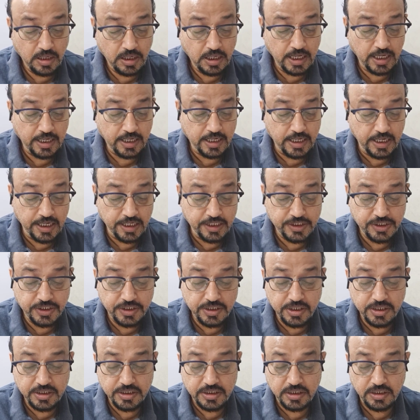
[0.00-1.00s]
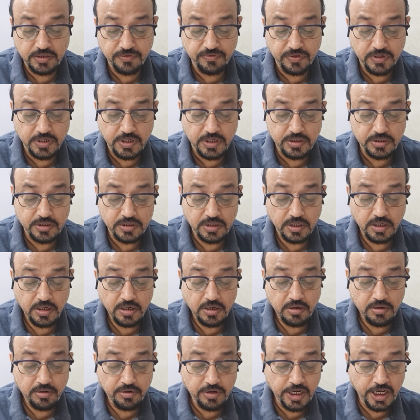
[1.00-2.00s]
like glaciers, rivers,
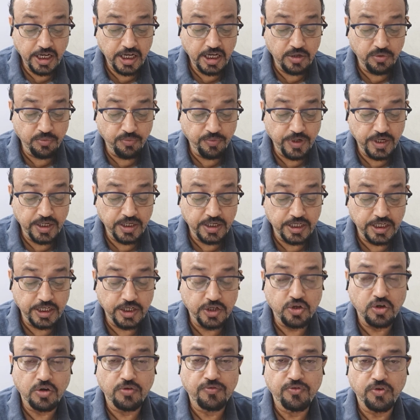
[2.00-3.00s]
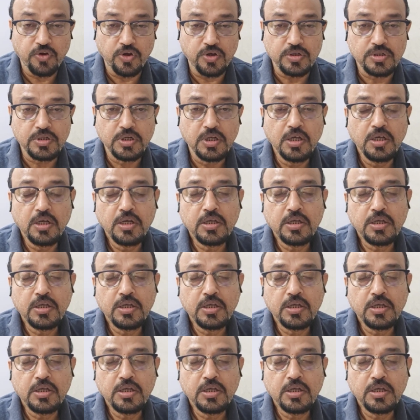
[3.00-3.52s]
rain, wind, heat or frost.